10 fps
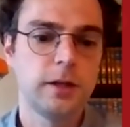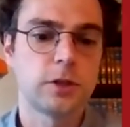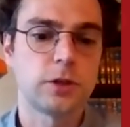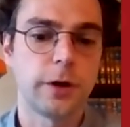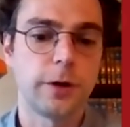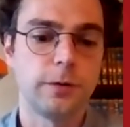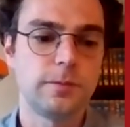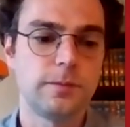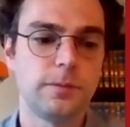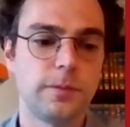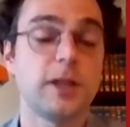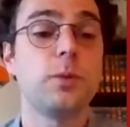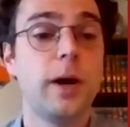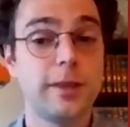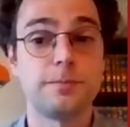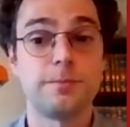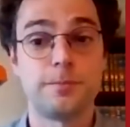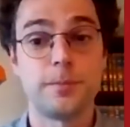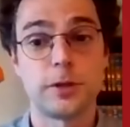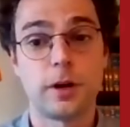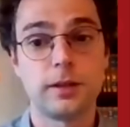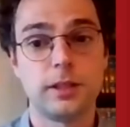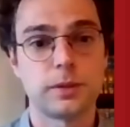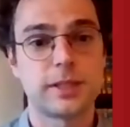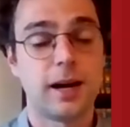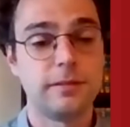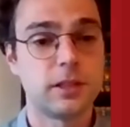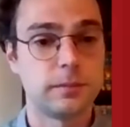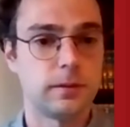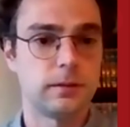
So that's why the majority was comfortable